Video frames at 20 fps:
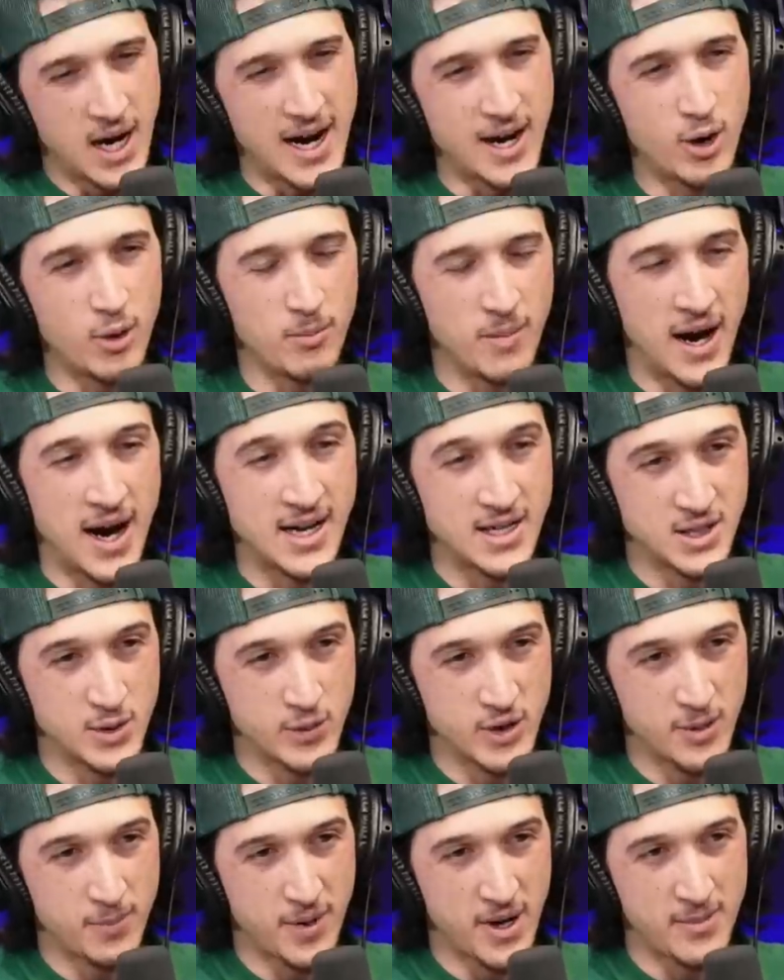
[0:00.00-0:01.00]
I don't mind
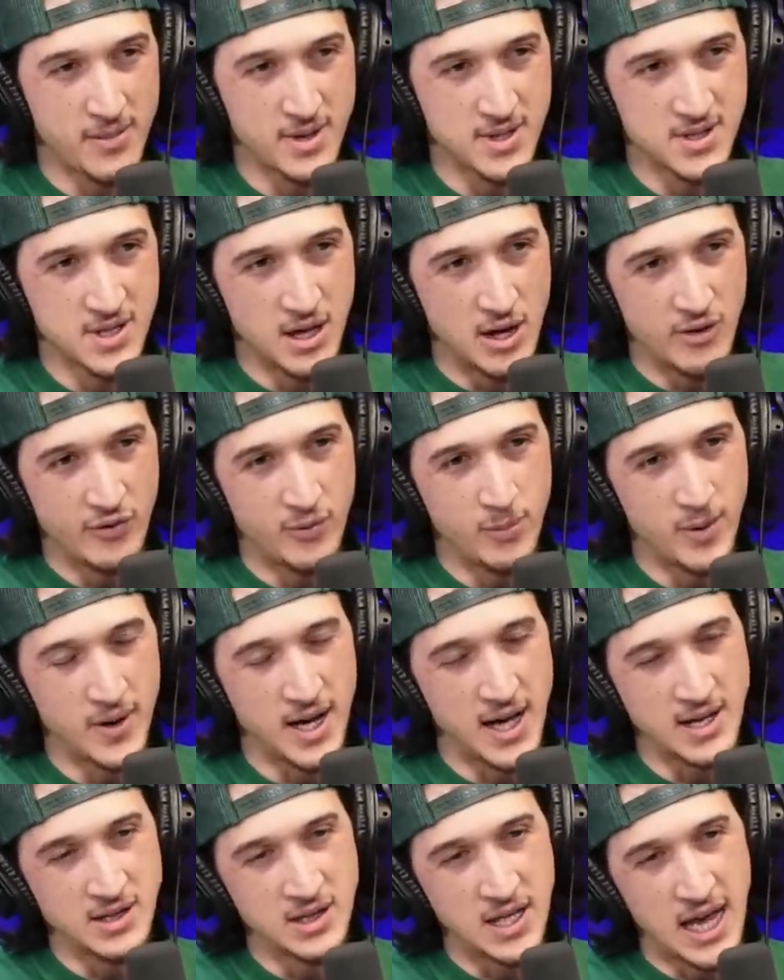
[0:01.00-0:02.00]
doing it by myself,
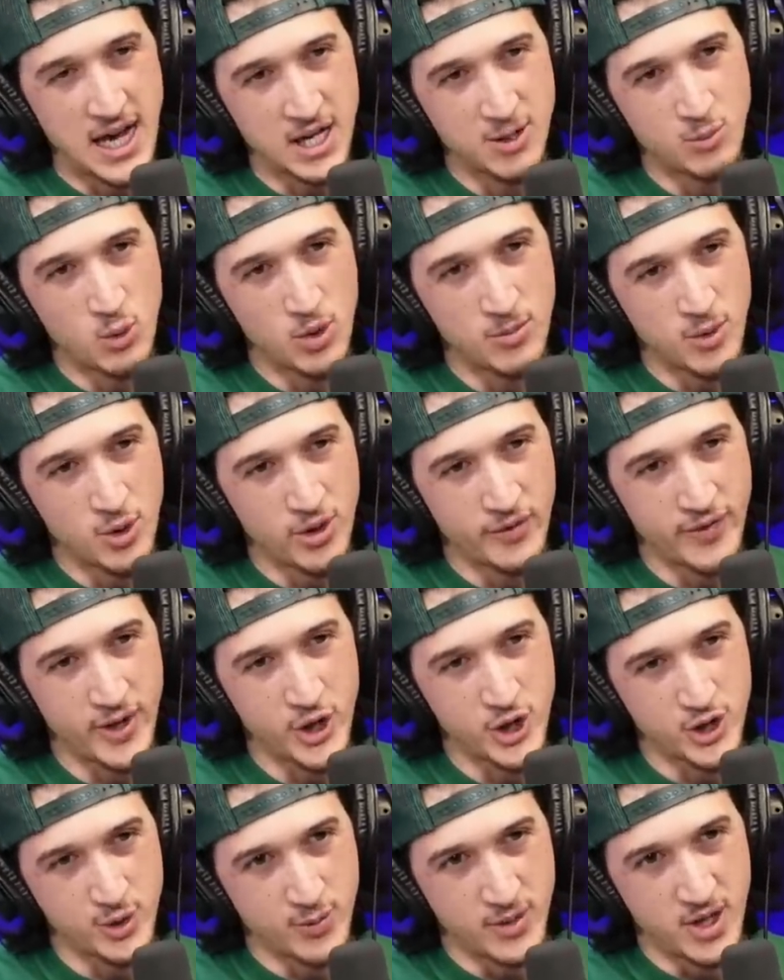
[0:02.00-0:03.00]
but I lack more
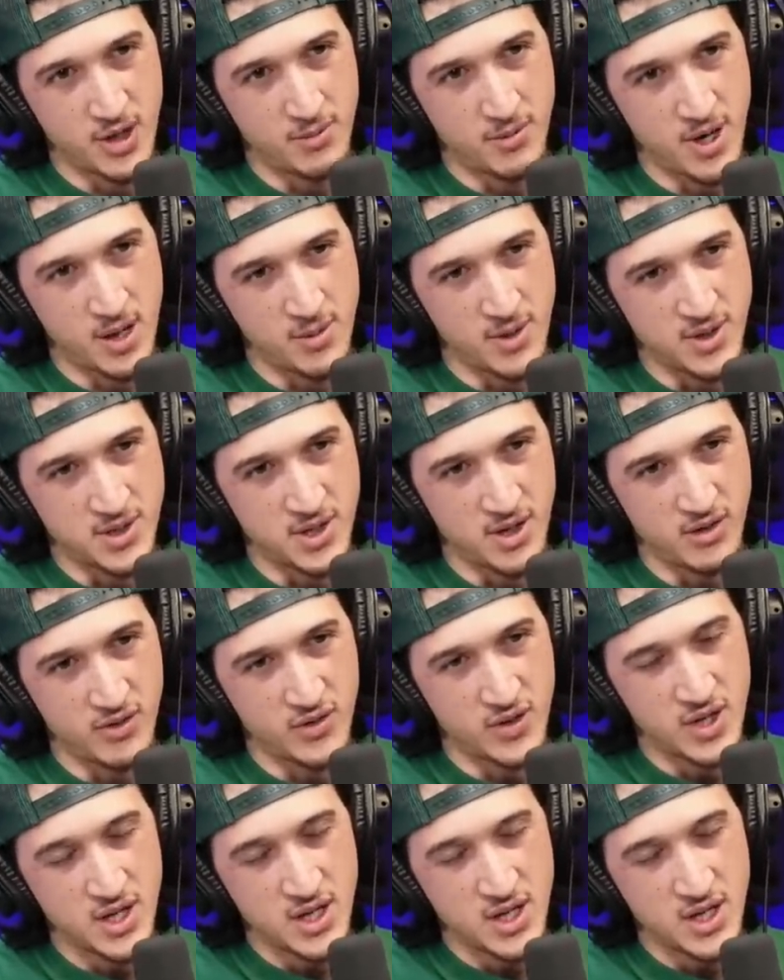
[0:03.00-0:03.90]
motivation when I'm by myself.